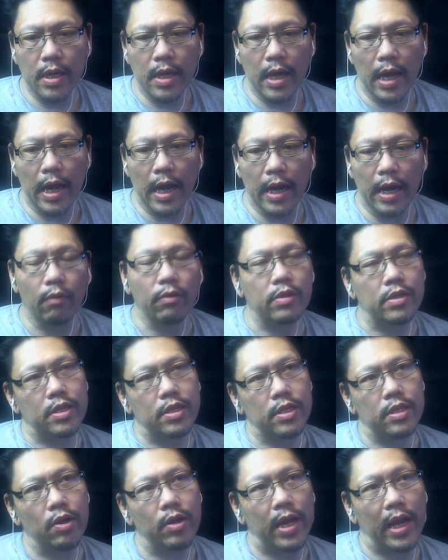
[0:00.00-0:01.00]
And I was
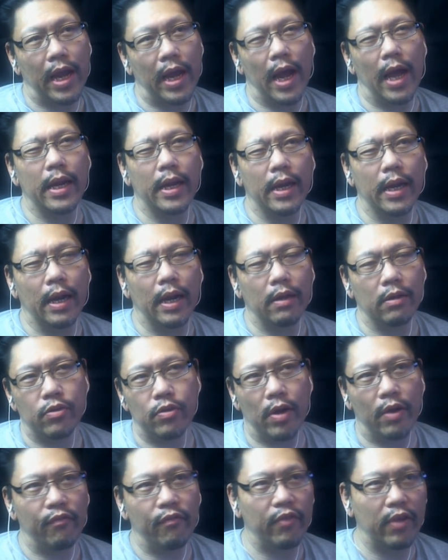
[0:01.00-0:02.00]
looking at it, and I was
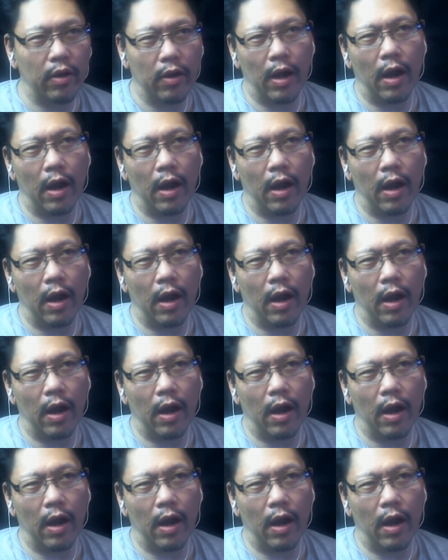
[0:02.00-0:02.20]
trying to figure